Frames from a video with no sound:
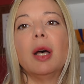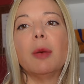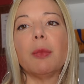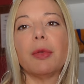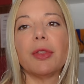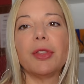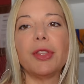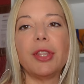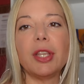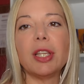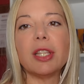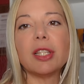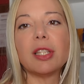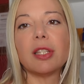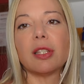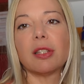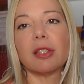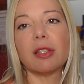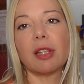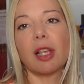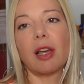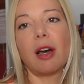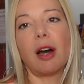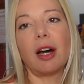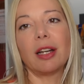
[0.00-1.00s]
But
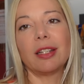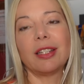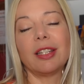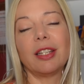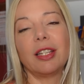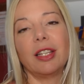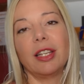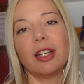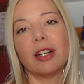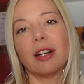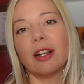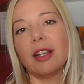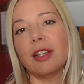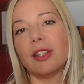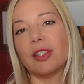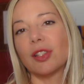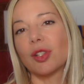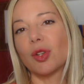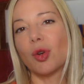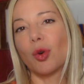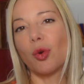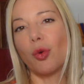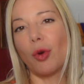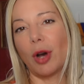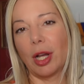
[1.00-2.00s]
this cut here is
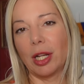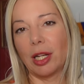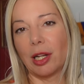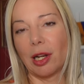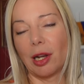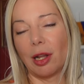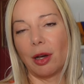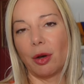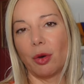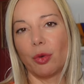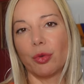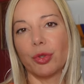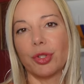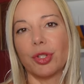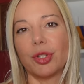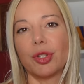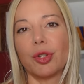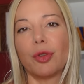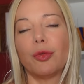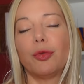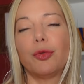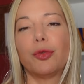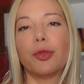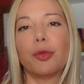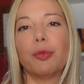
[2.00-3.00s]
quite low,
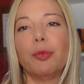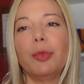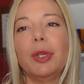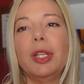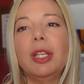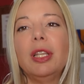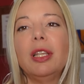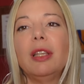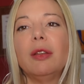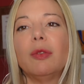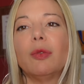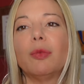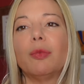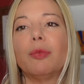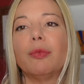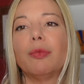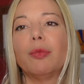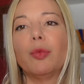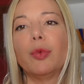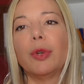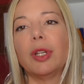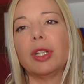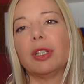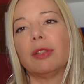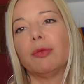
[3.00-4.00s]
so for me,
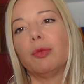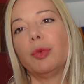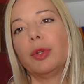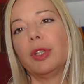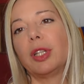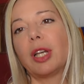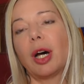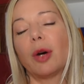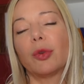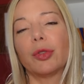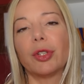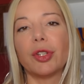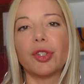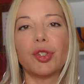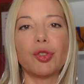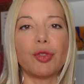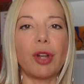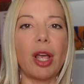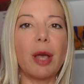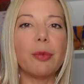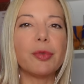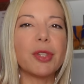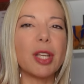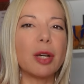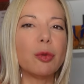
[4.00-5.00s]
without the
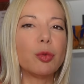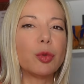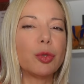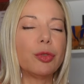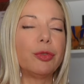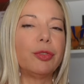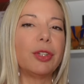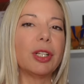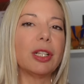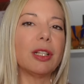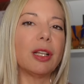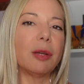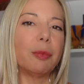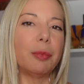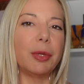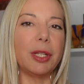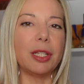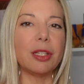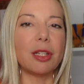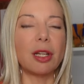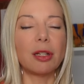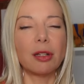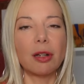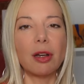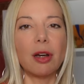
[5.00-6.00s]
straps, I would feel a
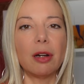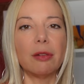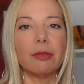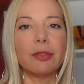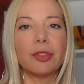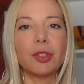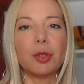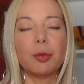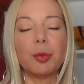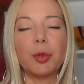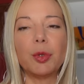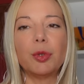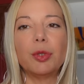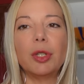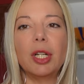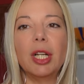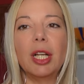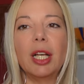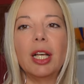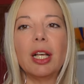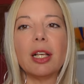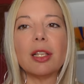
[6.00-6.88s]
bit uncomfortable.